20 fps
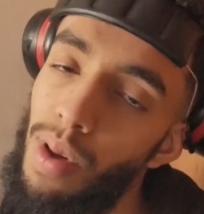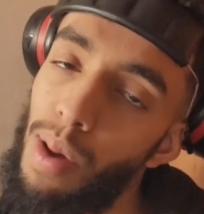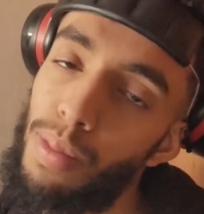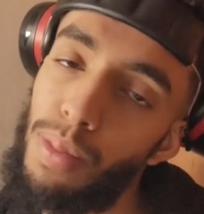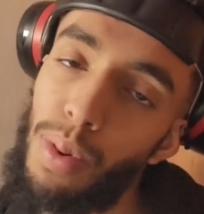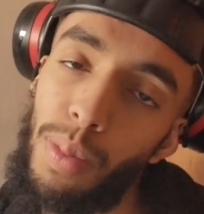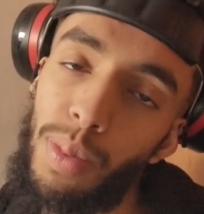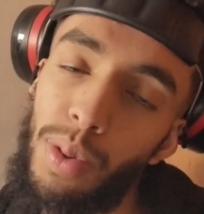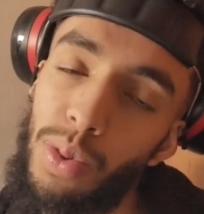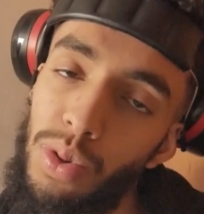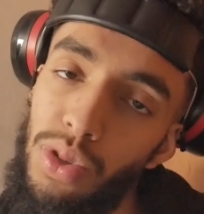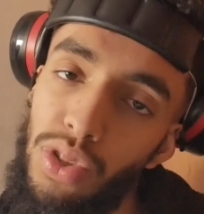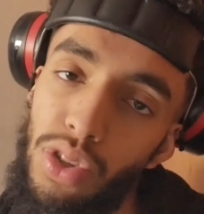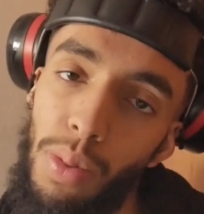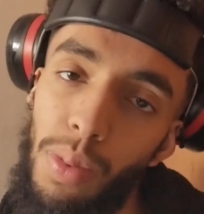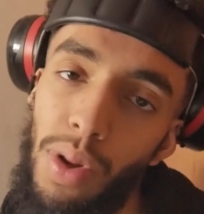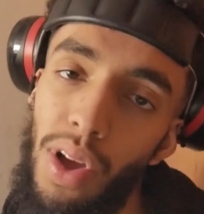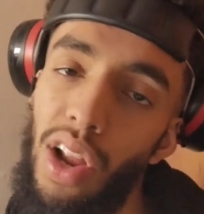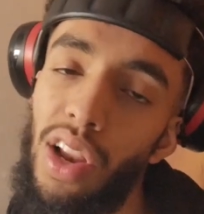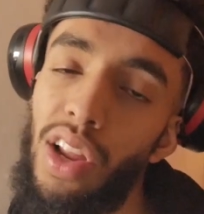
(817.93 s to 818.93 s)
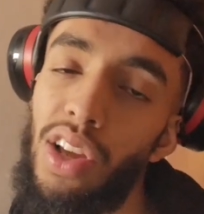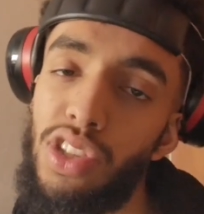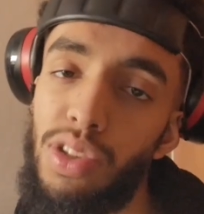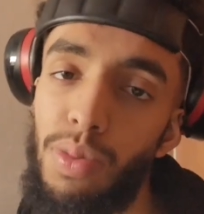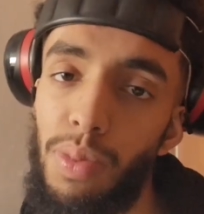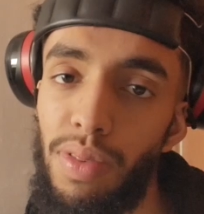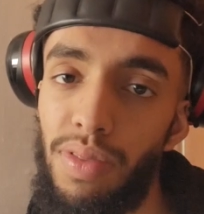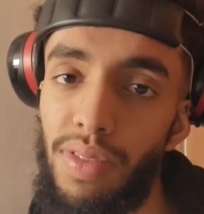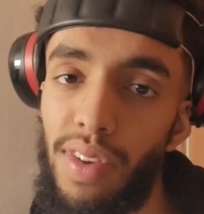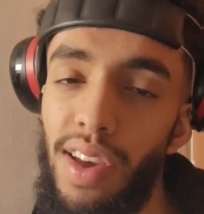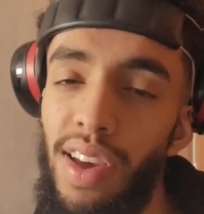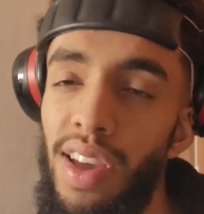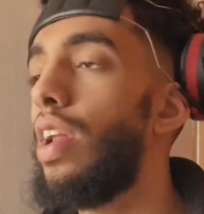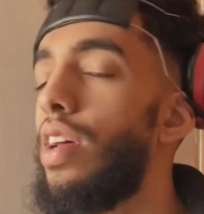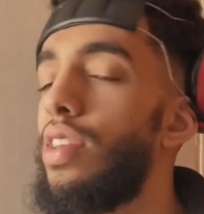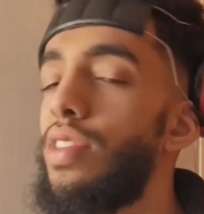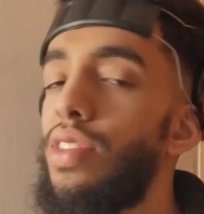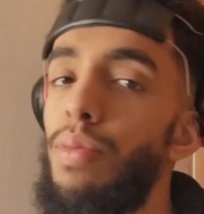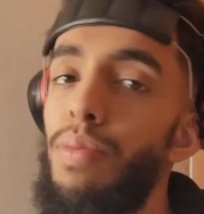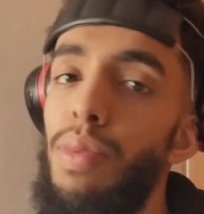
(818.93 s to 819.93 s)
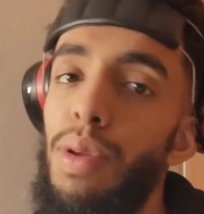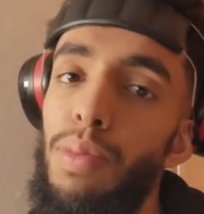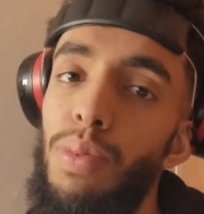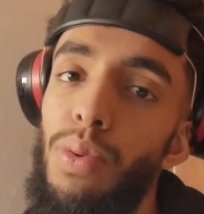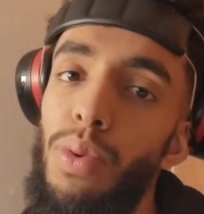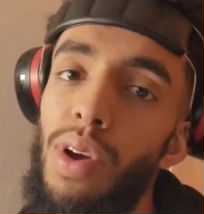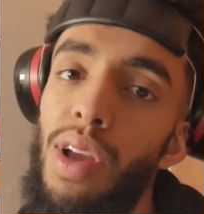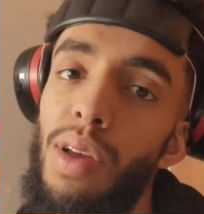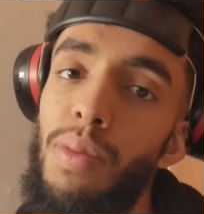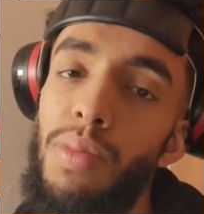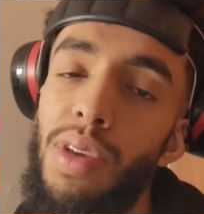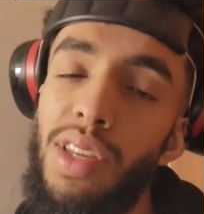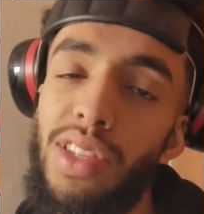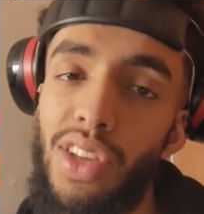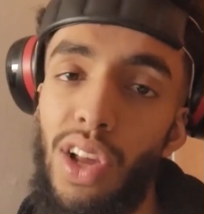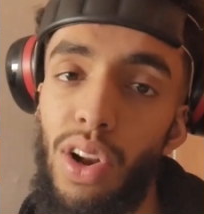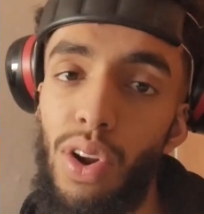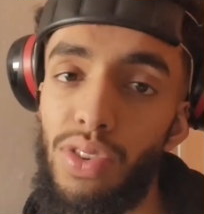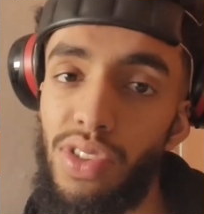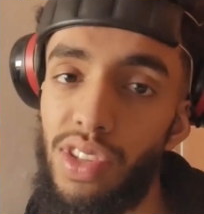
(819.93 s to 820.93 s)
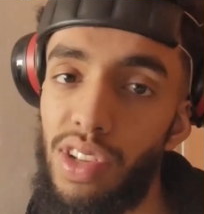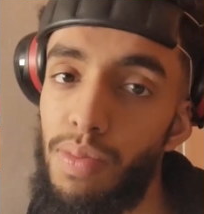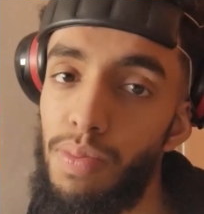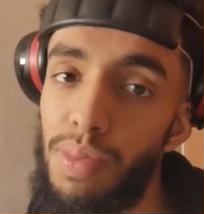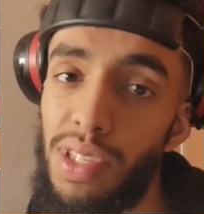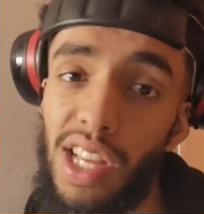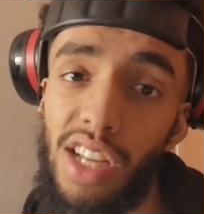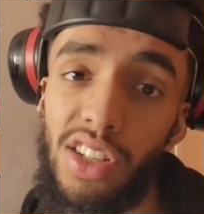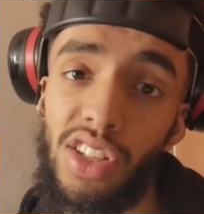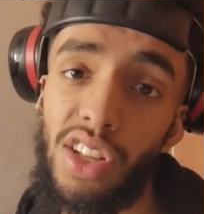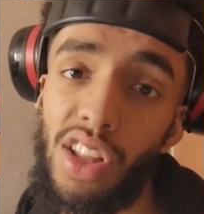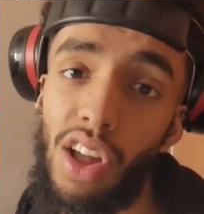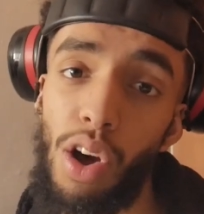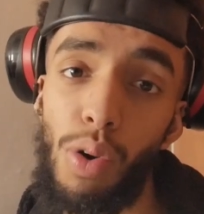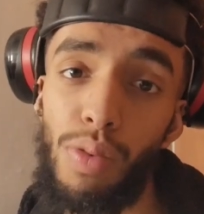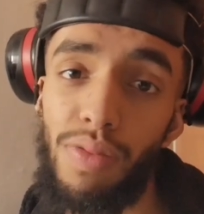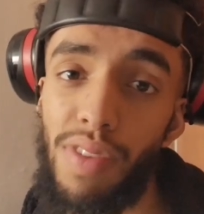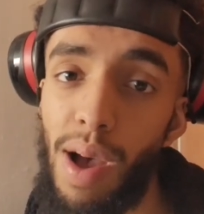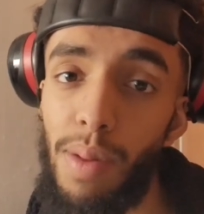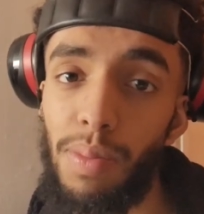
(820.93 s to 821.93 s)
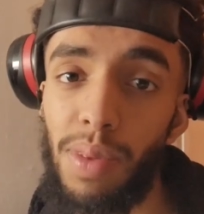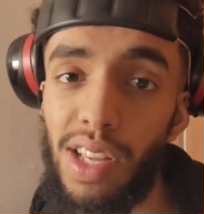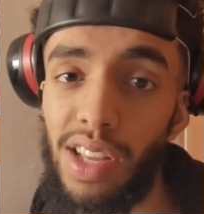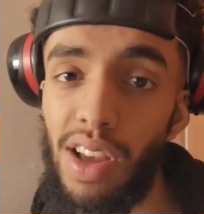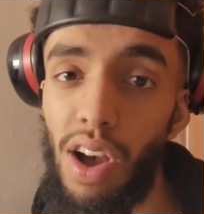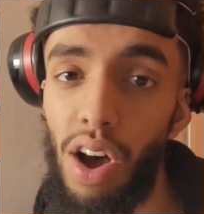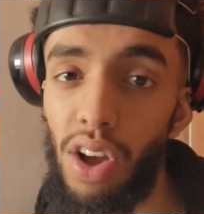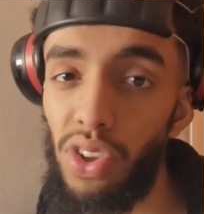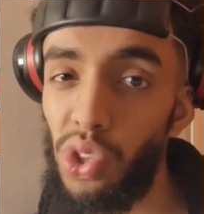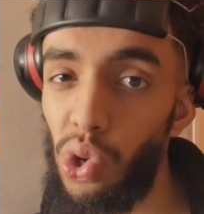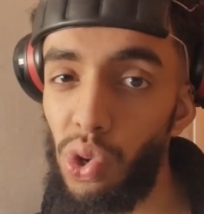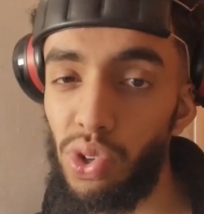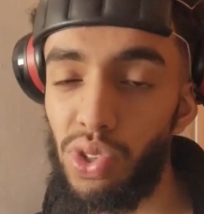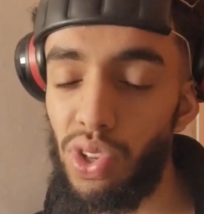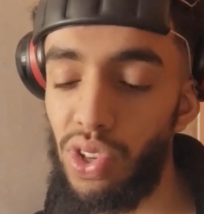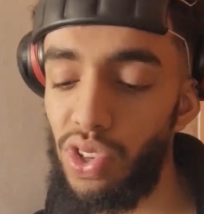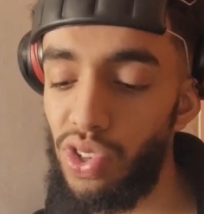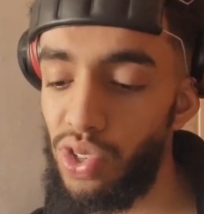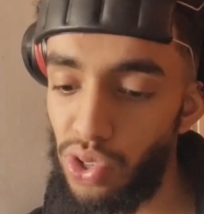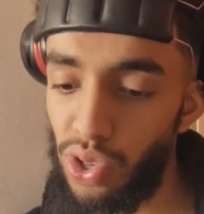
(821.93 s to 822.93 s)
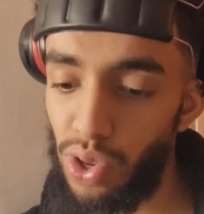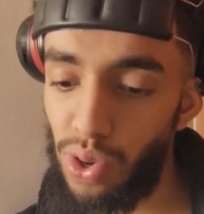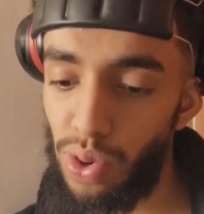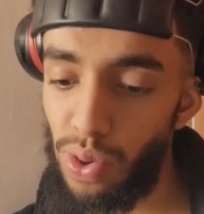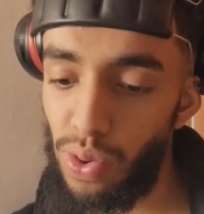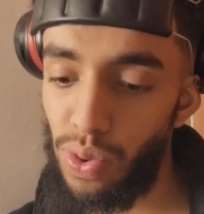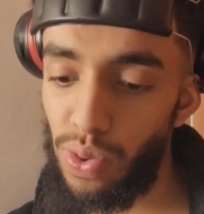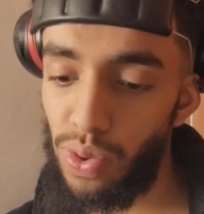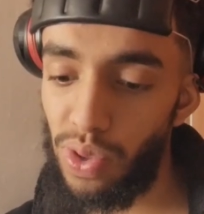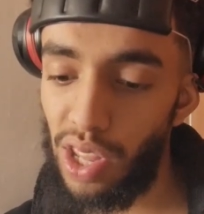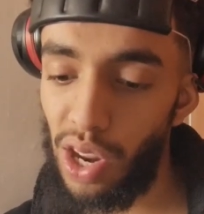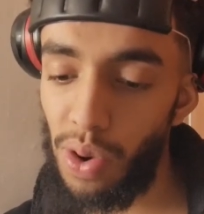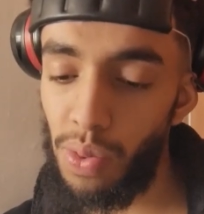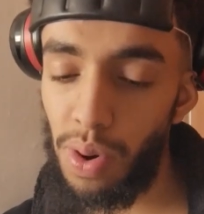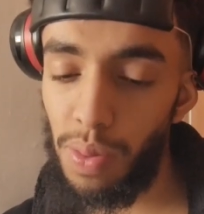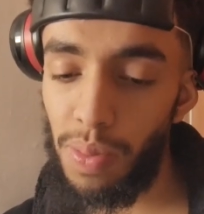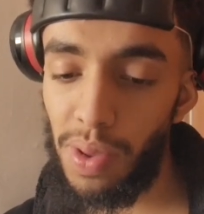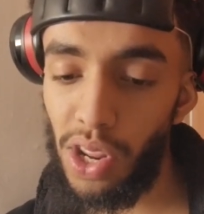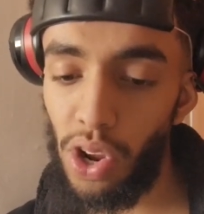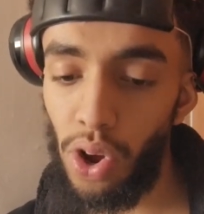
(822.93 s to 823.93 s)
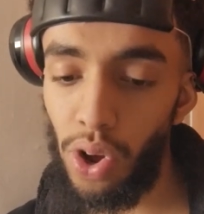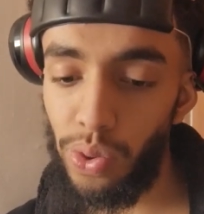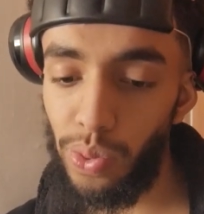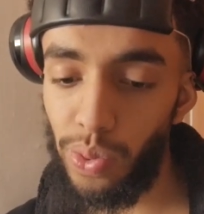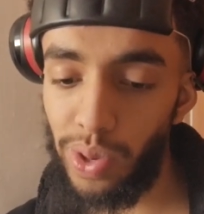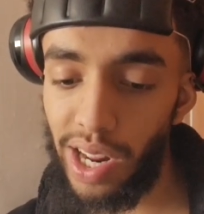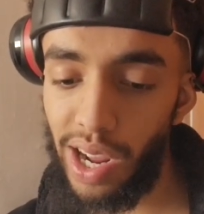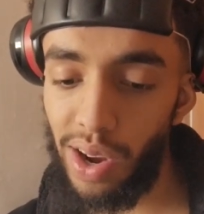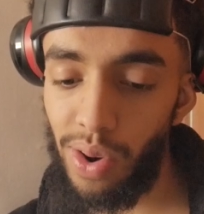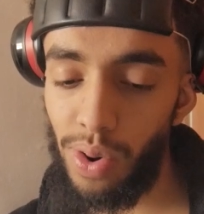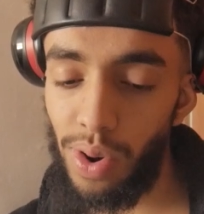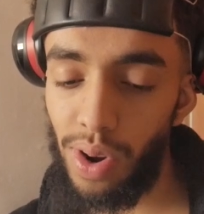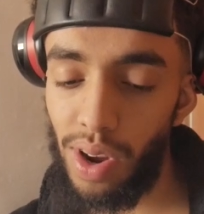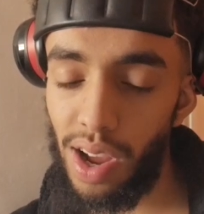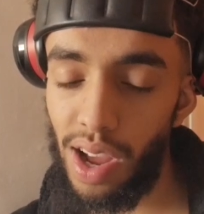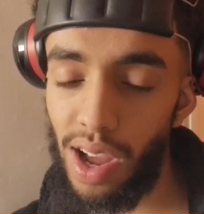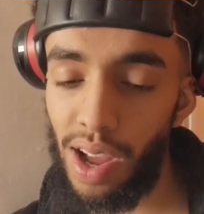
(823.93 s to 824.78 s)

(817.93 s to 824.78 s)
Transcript: I probably would stop earlier, to be fair. Like, some people, it means a lot to them. Potentially their whole family are doctors, so they don't want to be the odd one out.